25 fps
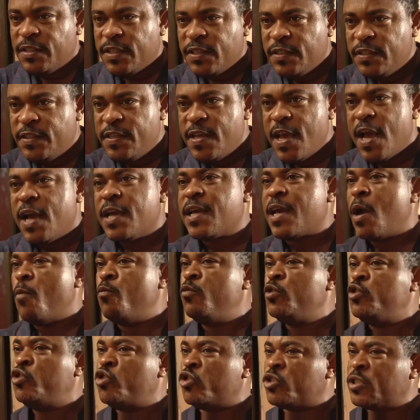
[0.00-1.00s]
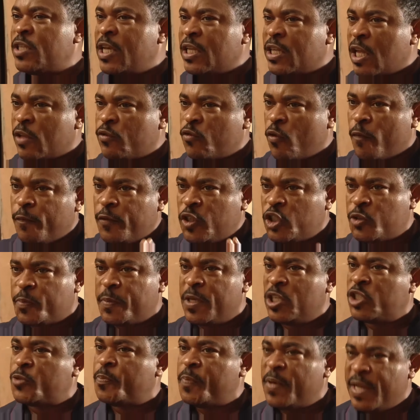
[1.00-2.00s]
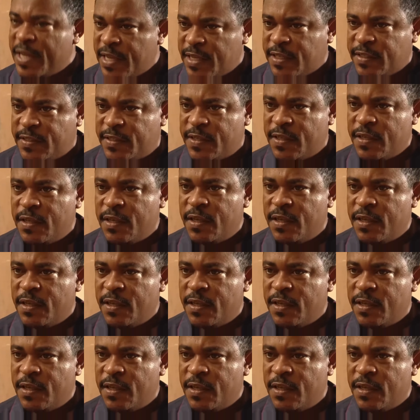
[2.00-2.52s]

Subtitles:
Cynthia, can we just get out of this place, please?